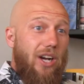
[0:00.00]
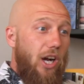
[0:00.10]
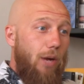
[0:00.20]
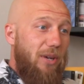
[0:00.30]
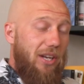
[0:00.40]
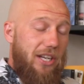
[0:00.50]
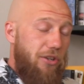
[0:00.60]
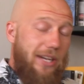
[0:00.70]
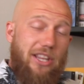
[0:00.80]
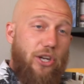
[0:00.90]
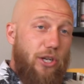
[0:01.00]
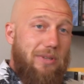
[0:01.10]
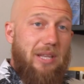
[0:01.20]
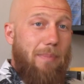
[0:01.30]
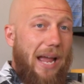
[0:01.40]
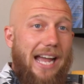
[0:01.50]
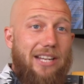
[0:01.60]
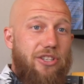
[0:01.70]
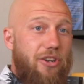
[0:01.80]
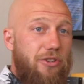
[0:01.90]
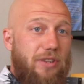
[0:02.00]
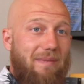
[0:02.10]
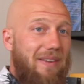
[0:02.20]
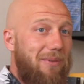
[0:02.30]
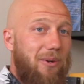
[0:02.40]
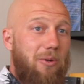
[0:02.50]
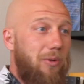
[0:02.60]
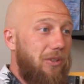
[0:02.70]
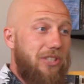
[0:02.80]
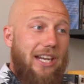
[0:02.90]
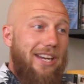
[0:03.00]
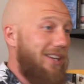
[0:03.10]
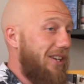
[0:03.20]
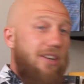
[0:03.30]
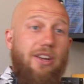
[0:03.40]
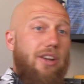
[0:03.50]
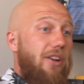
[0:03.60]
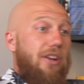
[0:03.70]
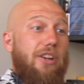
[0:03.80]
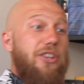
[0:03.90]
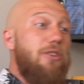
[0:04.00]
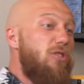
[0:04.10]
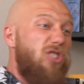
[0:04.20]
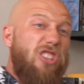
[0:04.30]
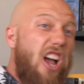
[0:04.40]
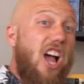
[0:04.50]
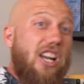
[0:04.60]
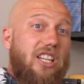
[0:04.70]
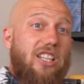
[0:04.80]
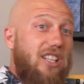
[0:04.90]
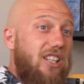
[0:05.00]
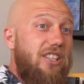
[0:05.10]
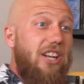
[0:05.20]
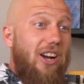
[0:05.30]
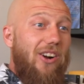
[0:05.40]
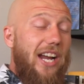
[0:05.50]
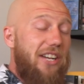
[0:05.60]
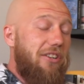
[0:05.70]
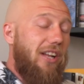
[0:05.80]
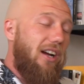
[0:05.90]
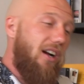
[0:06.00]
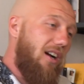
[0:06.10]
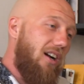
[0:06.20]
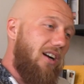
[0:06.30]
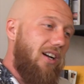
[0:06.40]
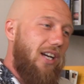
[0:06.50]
Um, and you get the goods with the bads. You know, you get people who will say, you suck, you know, and you're like, ah,